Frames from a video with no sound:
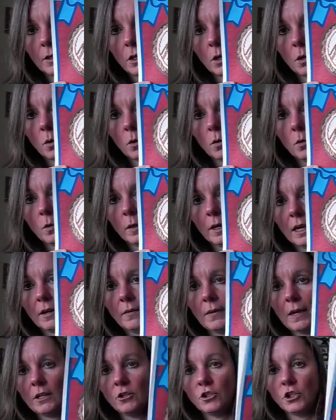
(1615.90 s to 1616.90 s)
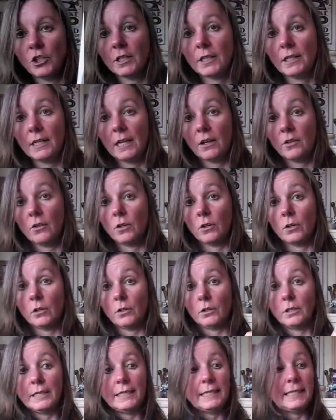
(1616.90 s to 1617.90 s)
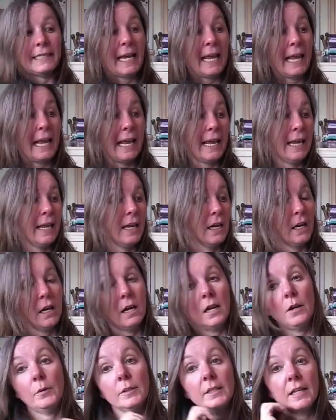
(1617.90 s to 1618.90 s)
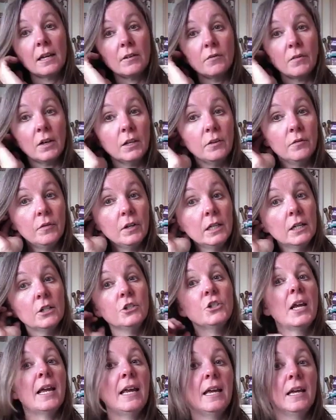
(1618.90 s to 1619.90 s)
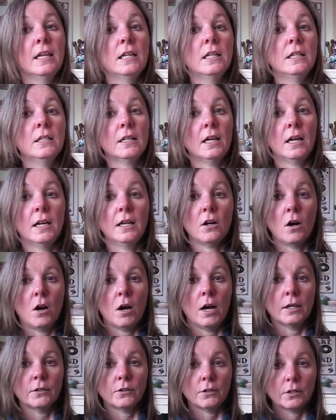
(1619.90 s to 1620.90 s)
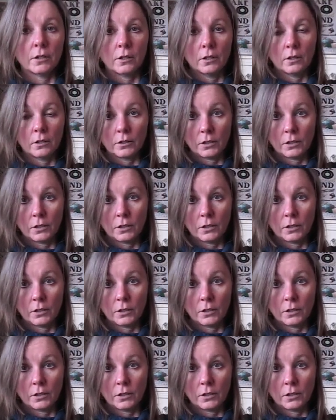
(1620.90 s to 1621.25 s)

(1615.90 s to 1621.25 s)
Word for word: ago. And then just the other day, I was at Valley Village and I got,